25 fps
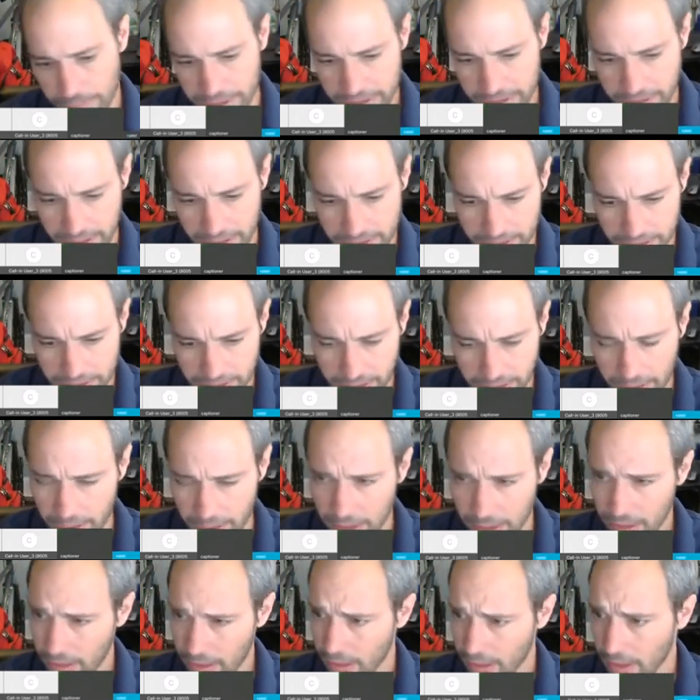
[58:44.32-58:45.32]
the presentations
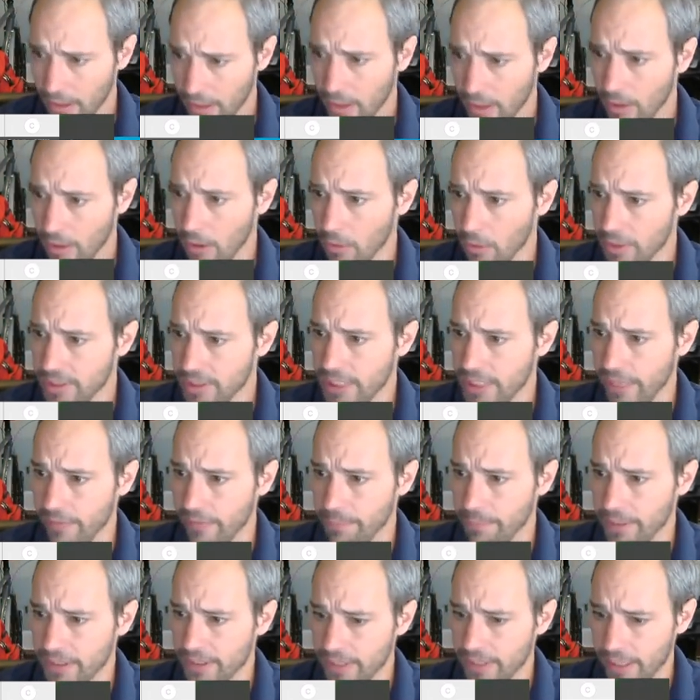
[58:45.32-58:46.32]
there. Only
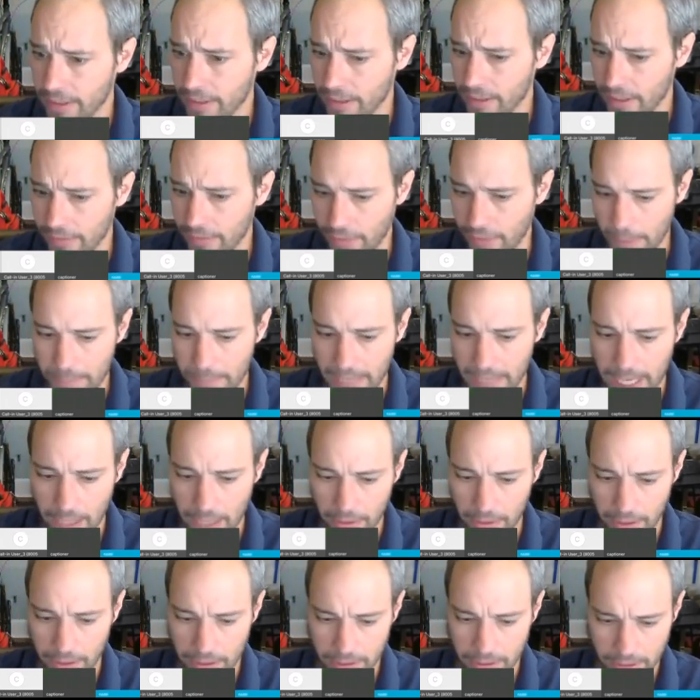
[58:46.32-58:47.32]
7% of our
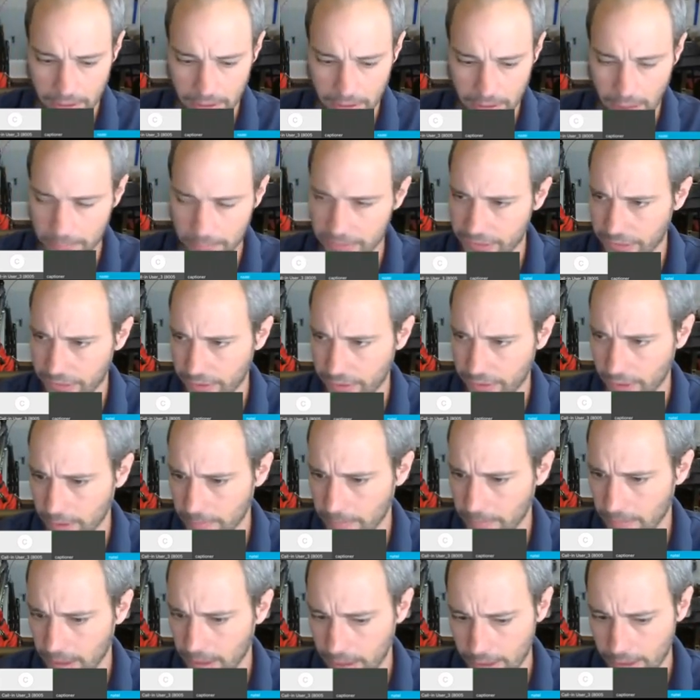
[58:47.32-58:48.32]
power comes
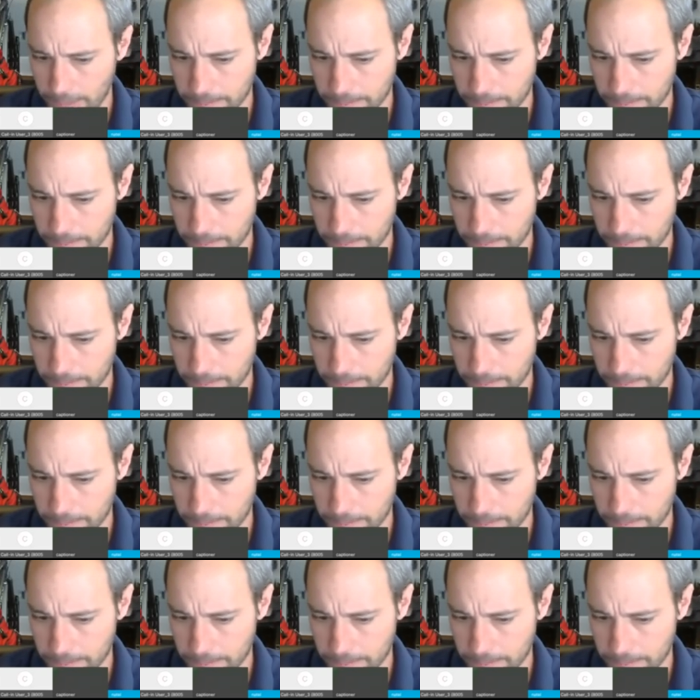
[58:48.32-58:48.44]
from,